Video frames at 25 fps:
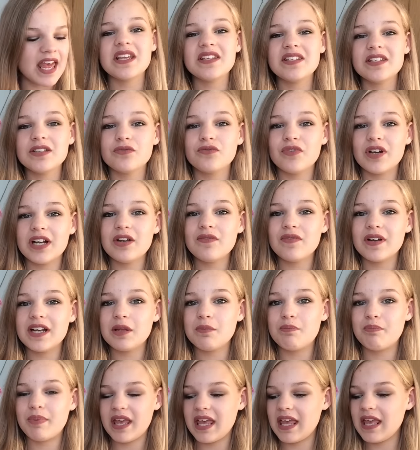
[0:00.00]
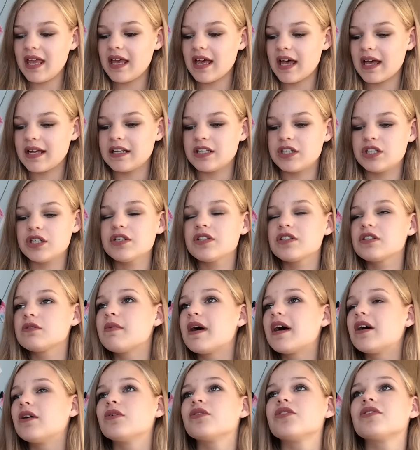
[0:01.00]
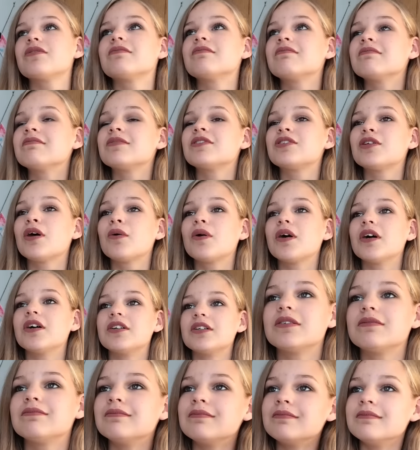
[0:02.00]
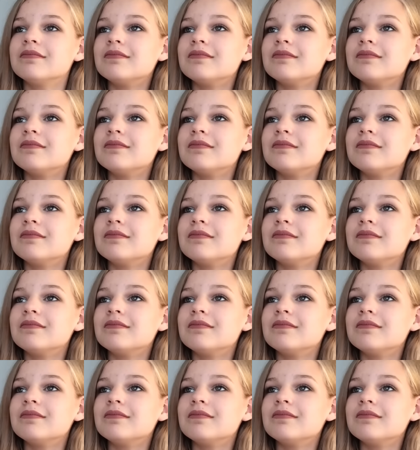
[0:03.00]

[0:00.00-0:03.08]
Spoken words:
This is really, really big and it just smells so good.